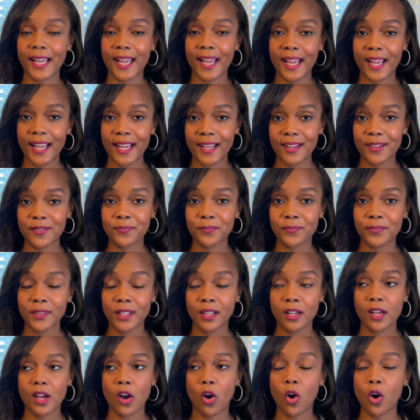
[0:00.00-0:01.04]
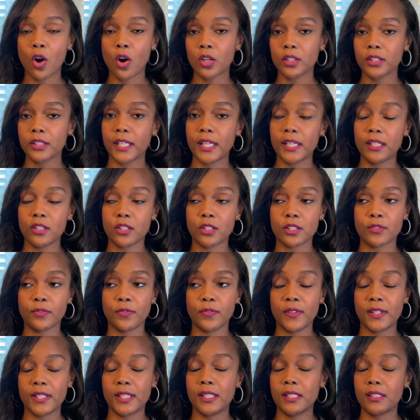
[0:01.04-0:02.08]
A. All lenders'
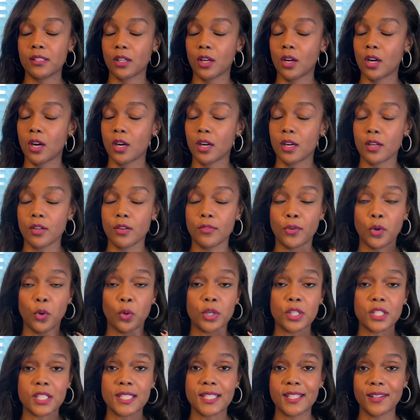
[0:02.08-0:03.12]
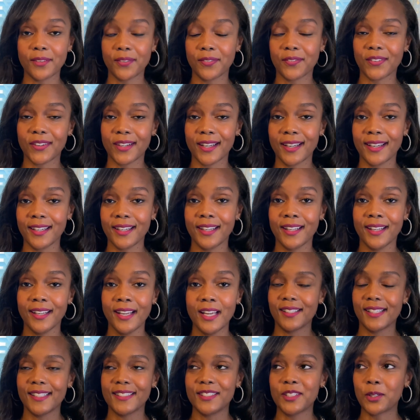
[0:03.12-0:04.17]
fees are, of course, different.
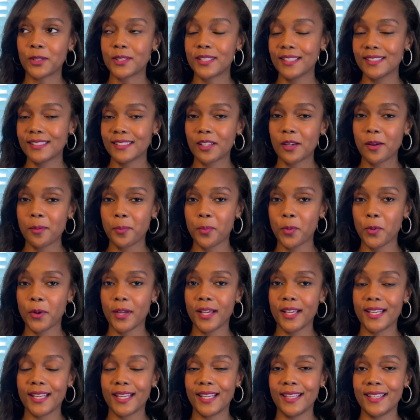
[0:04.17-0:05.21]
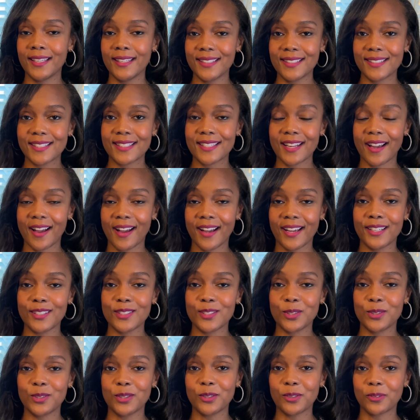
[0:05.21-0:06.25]
Your discount point is tied
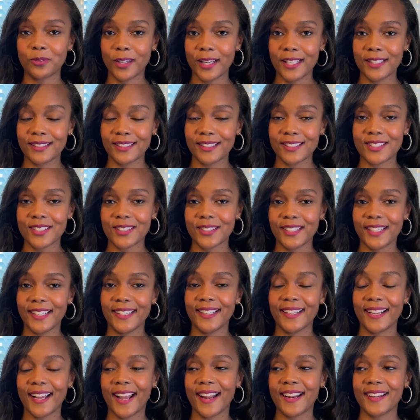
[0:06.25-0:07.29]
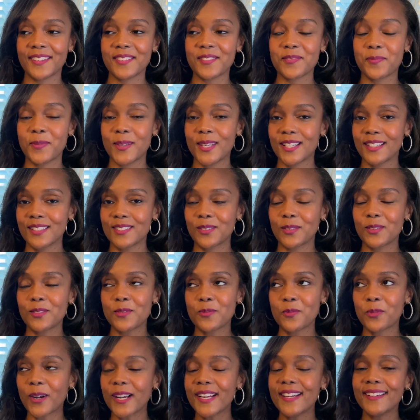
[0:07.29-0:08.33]
to the rate that you're getting because
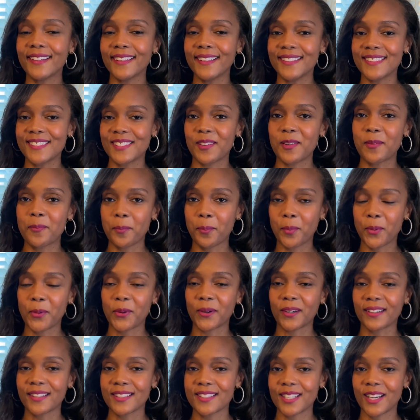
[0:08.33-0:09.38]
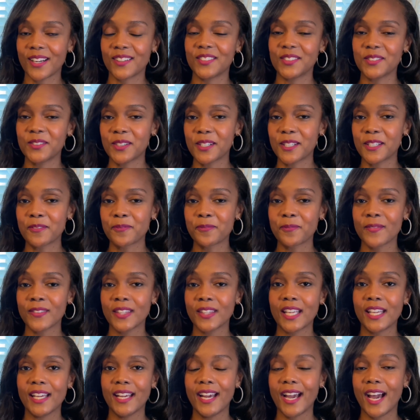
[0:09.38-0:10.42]
rate is important to everyone.
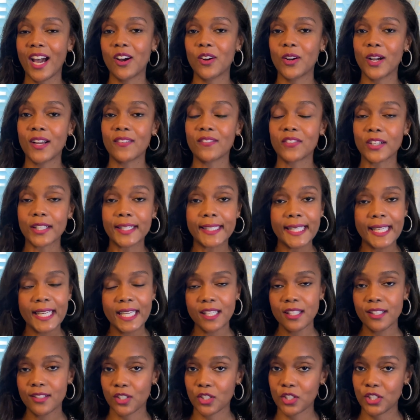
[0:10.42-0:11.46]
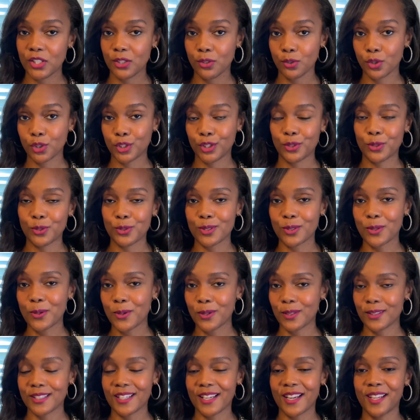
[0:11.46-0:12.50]
However, getting your deal closed
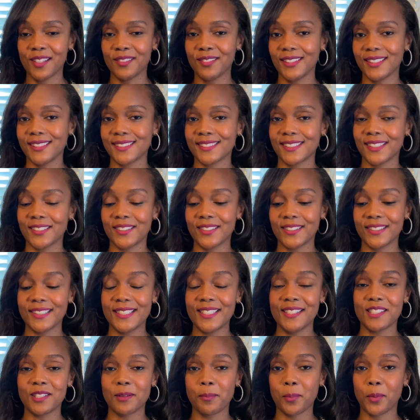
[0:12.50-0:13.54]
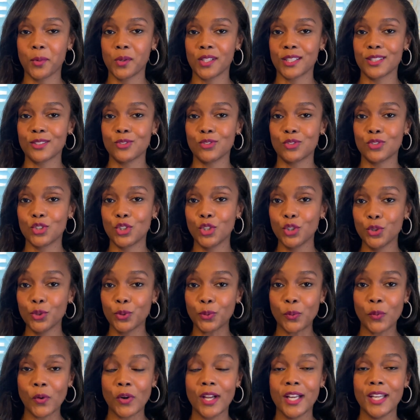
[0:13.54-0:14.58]
on time, etc., is important
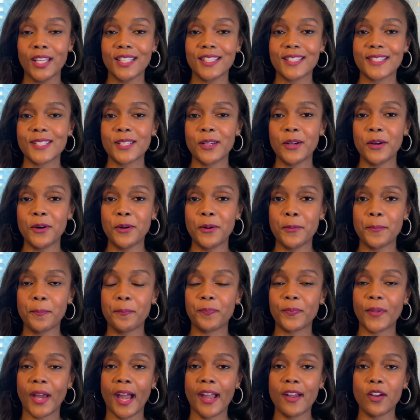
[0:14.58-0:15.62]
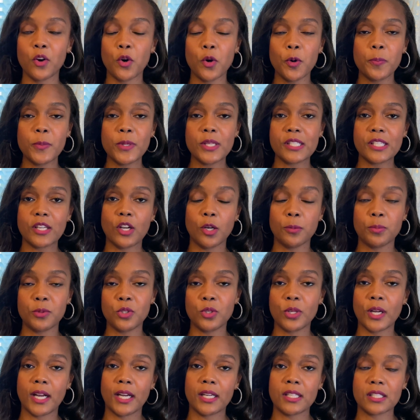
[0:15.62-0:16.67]
too. So I hope this helps you
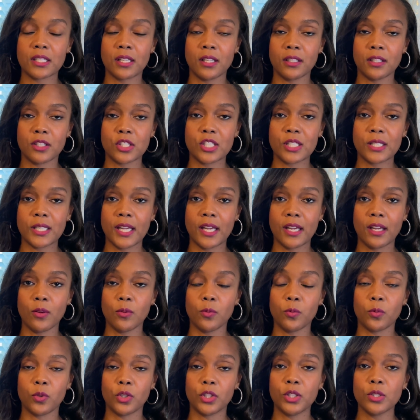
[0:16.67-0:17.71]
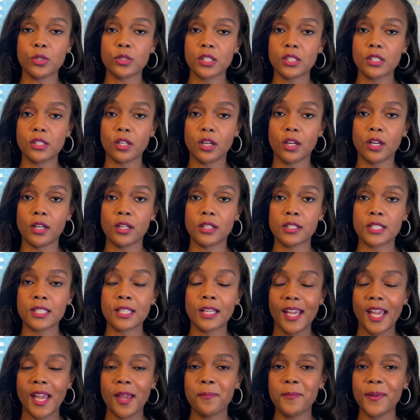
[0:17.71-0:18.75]
guys understand closing costs,
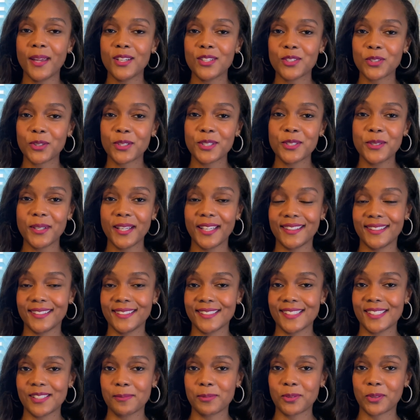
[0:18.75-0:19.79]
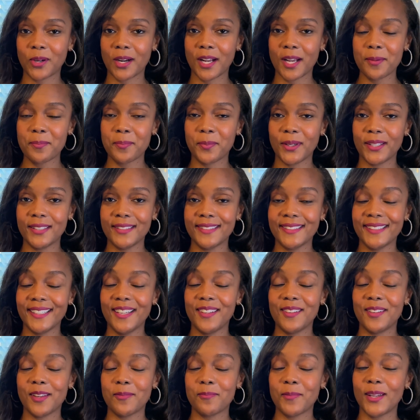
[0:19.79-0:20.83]
and make sure you hit the subscribe button,
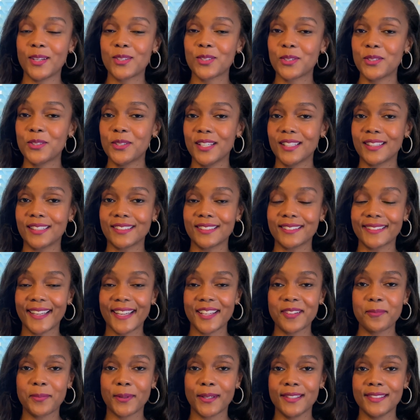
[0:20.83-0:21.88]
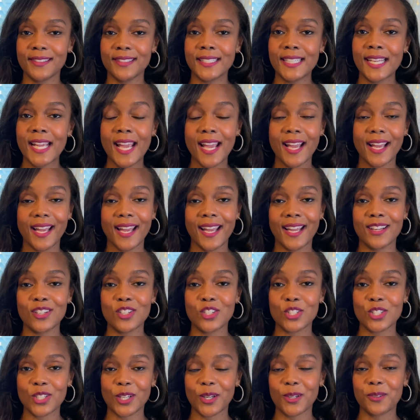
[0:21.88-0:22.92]
make sure you hit the like button, and
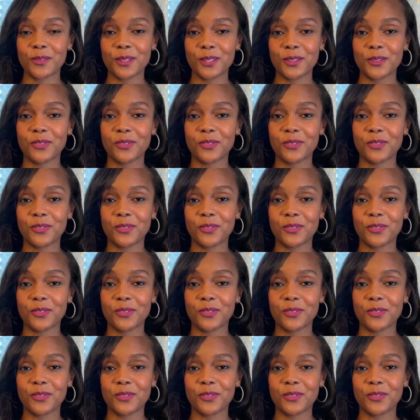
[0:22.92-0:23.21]
share with a